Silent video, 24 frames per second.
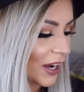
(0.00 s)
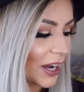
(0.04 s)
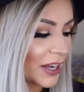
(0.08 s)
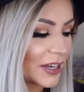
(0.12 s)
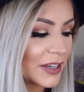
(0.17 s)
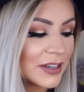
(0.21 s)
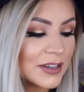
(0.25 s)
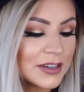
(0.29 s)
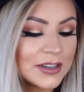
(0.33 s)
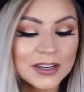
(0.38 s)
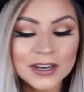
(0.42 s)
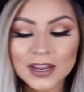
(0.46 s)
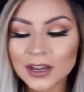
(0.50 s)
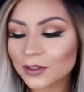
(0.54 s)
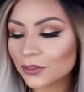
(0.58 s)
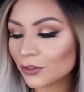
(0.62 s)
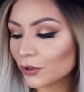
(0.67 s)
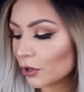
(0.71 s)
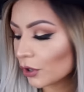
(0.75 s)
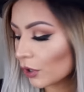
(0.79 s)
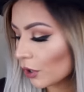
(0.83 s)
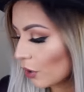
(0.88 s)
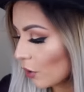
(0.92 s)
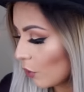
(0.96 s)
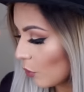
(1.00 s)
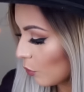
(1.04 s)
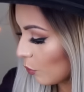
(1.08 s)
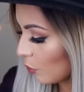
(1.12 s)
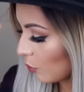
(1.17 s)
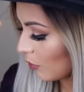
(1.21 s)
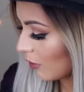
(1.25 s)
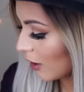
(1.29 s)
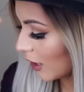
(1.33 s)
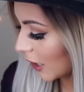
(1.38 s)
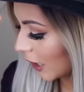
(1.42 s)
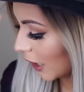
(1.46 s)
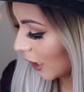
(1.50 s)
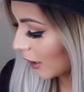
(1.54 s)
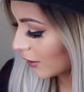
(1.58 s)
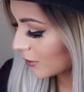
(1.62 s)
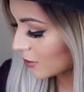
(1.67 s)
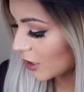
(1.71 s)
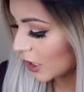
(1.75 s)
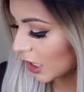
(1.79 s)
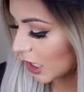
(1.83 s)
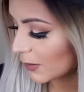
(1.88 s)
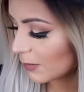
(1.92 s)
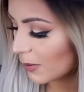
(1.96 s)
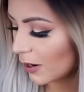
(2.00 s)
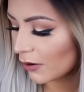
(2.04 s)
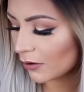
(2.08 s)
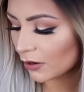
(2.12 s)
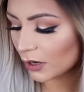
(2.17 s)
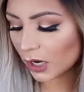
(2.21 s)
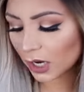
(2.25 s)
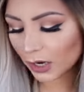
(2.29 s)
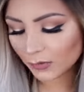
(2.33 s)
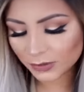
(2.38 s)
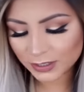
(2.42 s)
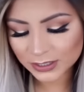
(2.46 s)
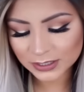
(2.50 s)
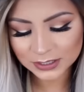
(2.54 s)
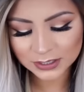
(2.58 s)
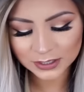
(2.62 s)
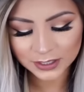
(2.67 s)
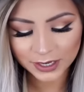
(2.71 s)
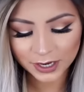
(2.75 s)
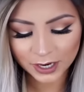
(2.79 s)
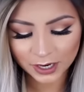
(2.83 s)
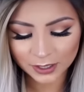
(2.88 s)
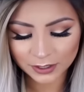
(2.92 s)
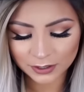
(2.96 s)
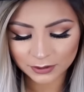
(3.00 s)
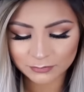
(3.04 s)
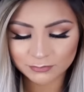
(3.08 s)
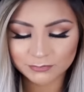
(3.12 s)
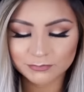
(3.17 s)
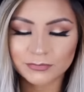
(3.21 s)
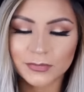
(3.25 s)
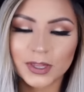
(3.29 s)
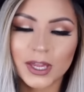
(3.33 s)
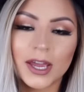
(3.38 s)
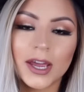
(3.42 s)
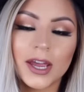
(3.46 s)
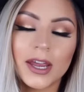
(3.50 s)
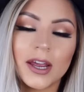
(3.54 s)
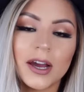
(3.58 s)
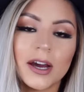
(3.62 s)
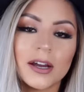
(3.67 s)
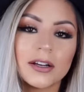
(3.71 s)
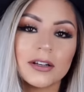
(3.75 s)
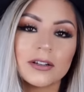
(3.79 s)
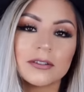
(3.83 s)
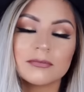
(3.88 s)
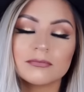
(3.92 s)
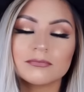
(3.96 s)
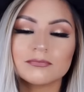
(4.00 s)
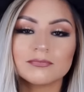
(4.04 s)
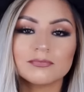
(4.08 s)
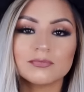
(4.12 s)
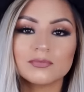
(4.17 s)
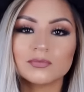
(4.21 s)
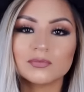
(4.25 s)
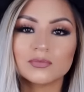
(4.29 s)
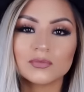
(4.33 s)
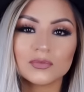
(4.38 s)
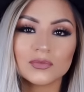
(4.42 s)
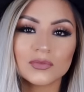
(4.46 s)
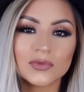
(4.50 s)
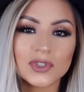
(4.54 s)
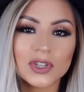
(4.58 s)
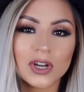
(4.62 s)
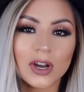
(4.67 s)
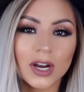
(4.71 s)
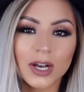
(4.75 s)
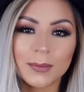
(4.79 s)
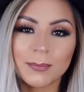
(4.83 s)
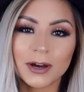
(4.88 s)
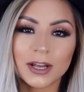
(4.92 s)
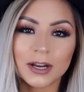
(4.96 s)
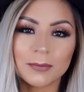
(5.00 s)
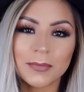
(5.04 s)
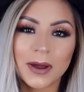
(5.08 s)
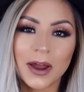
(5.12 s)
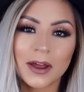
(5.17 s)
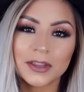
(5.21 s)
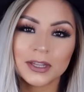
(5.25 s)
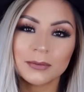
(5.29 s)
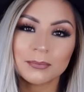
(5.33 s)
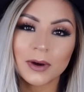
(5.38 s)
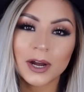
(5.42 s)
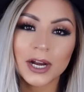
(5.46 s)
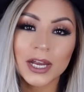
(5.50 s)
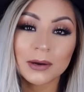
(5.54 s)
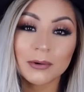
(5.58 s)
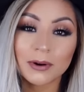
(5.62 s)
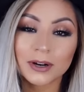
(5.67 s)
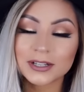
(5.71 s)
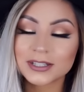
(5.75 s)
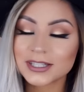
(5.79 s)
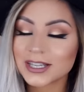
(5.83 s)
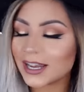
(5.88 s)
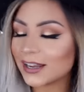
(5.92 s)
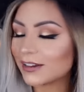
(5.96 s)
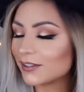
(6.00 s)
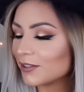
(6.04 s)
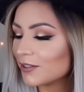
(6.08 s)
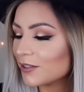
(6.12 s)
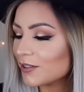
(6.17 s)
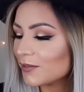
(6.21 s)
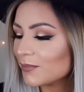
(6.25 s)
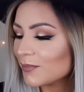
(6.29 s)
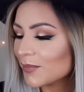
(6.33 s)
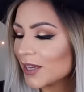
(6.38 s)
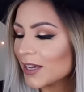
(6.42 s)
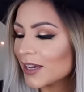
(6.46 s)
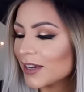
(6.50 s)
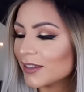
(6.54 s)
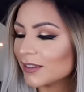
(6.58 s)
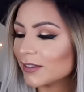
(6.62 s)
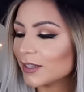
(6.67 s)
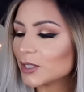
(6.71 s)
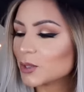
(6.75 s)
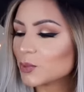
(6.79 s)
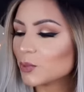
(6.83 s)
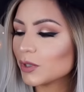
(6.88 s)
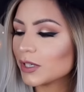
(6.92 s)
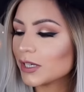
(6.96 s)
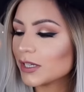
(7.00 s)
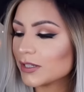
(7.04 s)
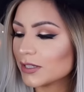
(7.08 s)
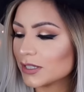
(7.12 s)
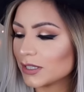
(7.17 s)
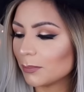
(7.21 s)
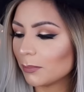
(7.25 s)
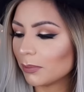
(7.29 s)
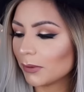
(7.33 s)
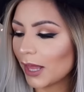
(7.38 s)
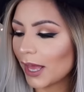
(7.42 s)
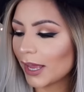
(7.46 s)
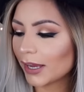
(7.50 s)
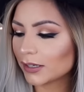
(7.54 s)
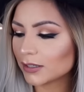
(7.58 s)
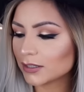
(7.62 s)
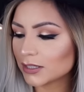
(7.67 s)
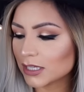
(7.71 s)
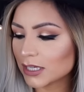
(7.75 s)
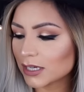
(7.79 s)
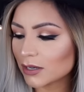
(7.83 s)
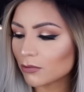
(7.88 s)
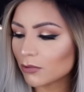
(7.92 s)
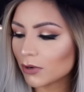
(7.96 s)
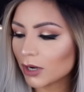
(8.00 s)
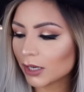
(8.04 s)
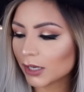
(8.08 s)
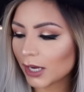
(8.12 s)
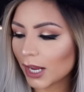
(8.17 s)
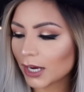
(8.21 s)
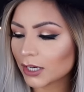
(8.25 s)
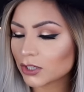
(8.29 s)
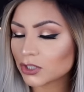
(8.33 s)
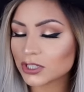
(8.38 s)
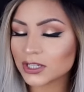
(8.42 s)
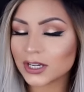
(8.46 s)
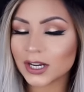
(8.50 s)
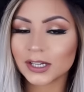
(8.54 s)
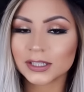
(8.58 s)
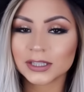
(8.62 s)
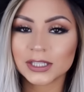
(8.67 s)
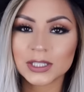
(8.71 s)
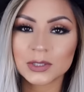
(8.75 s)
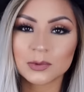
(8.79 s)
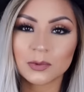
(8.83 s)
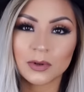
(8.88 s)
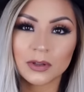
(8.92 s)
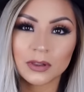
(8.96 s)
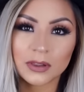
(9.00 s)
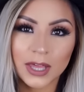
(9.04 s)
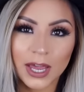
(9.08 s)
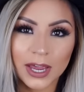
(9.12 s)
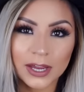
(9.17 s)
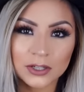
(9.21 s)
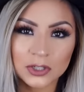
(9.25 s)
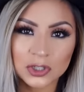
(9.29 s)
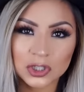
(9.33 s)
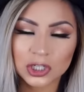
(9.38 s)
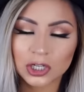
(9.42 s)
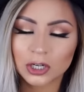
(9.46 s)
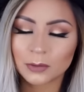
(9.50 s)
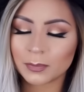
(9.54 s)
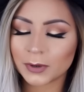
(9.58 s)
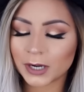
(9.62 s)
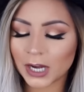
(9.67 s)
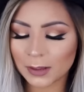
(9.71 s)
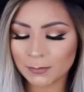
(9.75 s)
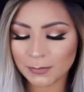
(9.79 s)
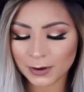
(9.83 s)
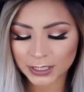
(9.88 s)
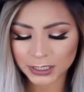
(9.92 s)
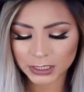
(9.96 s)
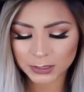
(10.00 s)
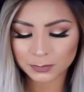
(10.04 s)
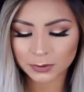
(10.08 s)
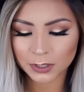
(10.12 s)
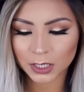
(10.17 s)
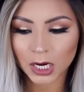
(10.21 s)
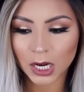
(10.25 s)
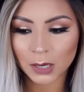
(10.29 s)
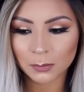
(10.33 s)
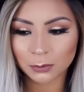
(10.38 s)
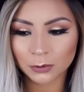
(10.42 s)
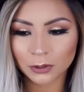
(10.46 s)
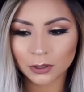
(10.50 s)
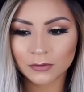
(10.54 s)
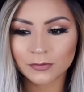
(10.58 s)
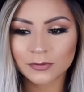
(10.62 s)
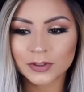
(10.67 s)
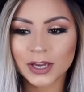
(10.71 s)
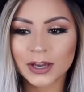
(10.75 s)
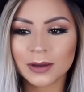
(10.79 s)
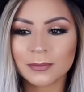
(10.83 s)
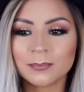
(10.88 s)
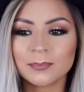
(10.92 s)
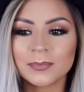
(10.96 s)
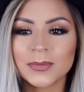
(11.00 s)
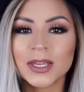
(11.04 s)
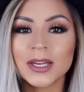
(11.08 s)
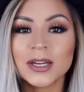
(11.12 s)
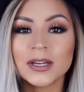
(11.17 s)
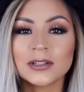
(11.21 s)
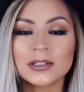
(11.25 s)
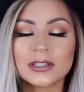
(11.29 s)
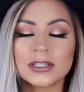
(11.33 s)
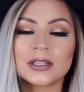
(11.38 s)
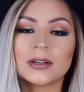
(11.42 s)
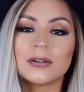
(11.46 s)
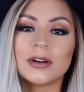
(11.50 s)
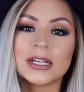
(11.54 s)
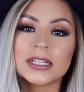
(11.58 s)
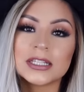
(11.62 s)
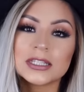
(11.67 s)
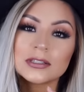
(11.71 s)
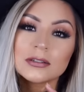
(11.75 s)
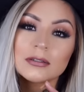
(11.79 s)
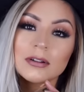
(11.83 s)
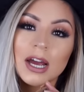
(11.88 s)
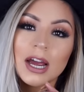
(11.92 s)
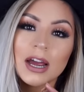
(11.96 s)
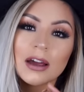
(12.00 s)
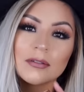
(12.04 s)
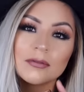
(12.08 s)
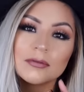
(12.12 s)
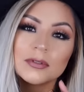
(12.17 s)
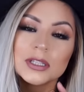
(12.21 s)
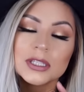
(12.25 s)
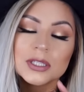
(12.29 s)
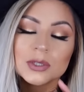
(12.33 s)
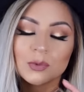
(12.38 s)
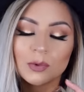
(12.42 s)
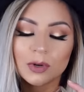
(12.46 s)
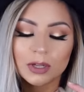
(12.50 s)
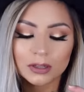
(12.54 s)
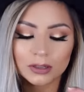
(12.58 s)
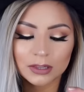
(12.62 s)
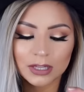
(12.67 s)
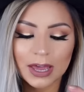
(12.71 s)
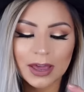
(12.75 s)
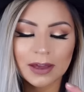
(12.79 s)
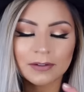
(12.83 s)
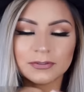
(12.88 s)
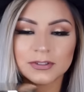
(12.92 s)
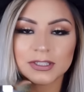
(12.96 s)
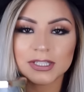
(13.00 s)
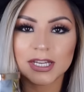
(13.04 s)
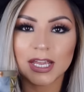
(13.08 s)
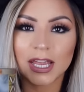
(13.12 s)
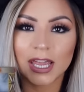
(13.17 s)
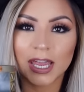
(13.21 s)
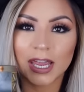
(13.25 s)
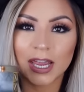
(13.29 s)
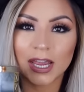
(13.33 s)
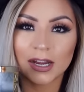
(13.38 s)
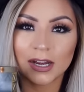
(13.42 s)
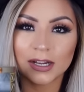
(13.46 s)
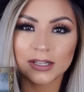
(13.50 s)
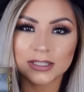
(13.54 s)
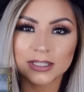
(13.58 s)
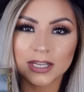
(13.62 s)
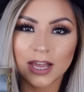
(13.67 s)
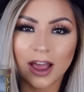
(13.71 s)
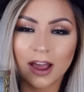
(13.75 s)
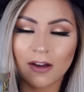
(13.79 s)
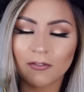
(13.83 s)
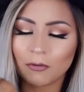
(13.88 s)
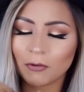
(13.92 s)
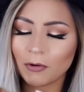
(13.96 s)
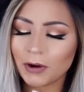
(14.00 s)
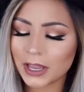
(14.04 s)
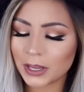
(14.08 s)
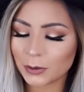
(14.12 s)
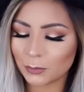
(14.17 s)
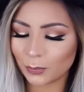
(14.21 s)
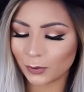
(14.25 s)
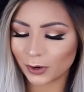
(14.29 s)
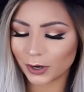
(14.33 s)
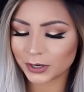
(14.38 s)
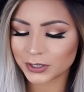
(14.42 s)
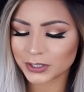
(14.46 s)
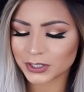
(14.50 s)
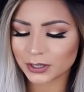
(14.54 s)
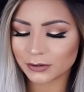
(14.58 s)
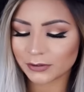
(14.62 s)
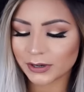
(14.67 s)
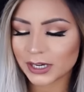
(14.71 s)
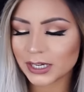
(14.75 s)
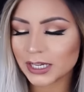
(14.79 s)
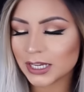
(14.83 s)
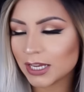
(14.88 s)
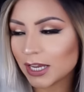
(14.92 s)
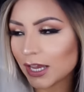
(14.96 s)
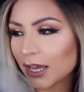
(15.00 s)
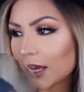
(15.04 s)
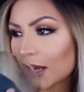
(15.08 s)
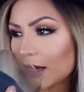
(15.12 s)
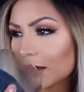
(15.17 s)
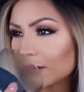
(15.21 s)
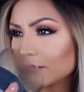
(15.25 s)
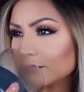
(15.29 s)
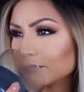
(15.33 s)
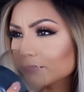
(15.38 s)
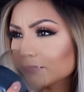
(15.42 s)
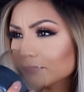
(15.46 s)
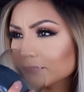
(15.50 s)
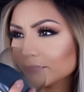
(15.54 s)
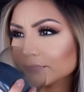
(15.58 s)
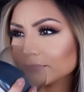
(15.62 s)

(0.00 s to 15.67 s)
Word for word: Another one I gotta talk about, obviously I gotta, I gotta talk about a Bath & Body Works candle. This one is the black teakwood. I actually got this one last year, but I picked up a couple of them. So I still have this one left and it's halfway burnt already. And